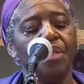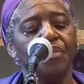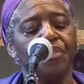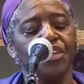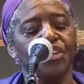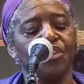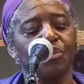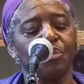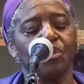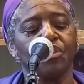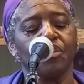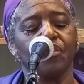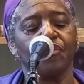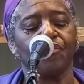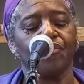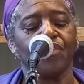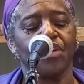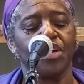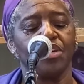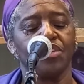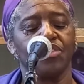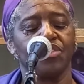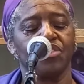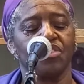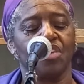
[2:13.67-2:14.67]
This was the
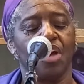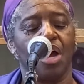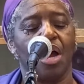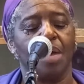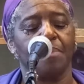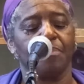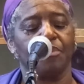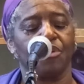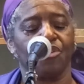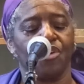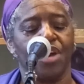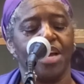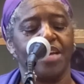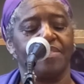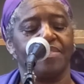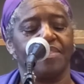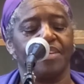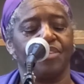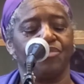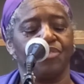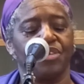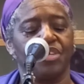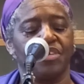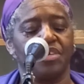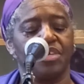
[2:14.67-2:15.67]
first time Grace
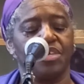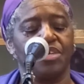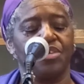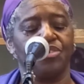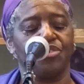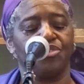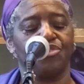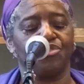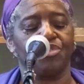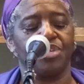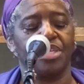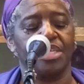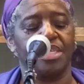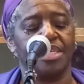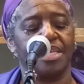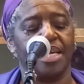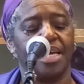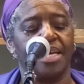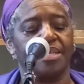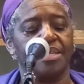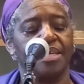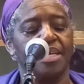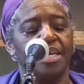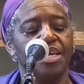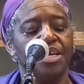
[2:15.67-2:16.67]
had returned to
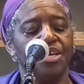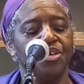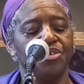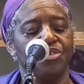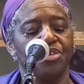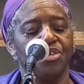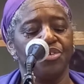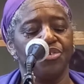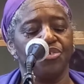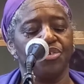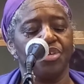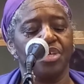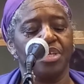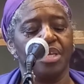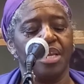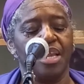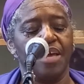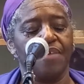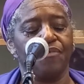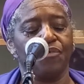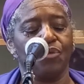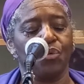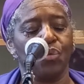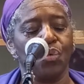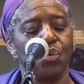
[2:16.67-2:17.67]
Trinidad since she'd
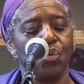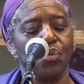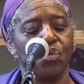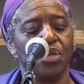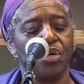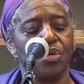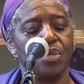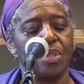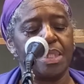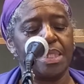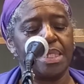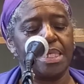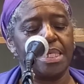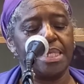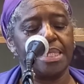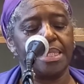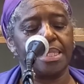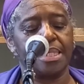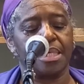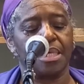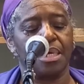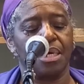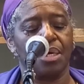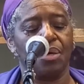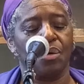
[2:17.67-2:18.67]
left all those years
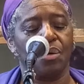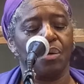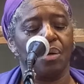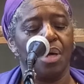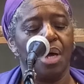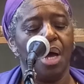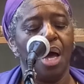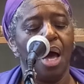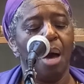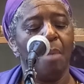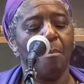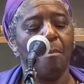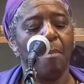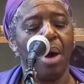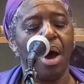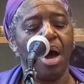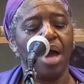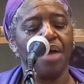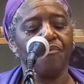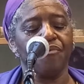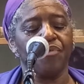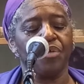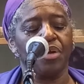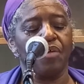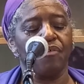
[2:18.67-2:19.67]
ago,
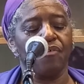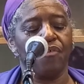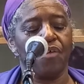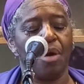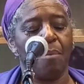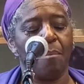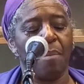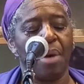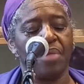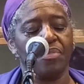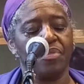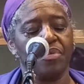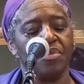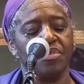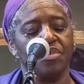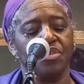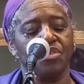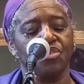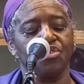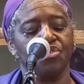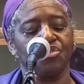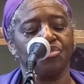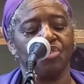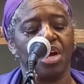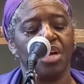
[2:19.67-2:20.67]
mindful of her mother's
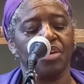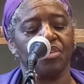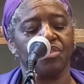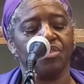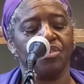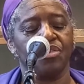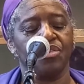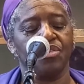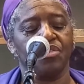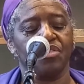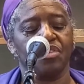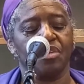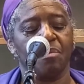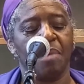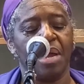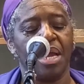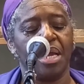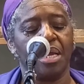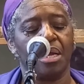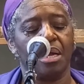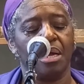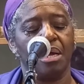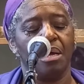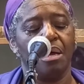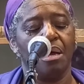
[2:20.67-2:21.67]
instructions to
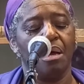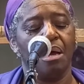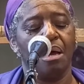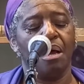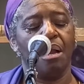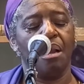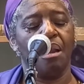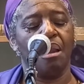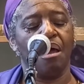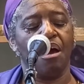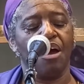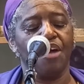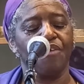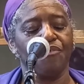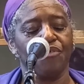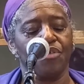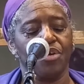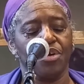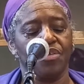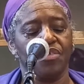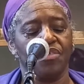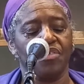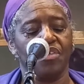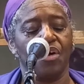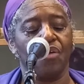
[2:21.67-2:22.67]
make a life for
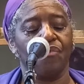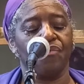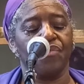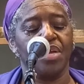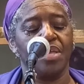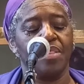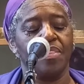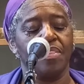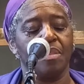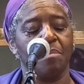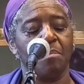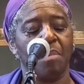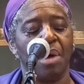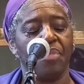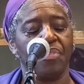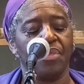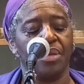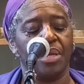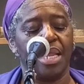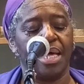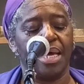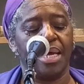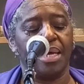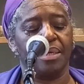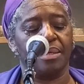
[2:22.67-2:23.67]
herself in the
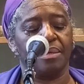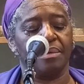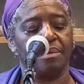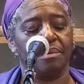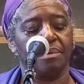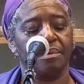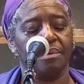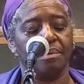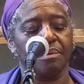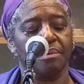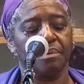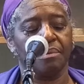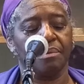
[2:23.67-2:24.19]
motherland.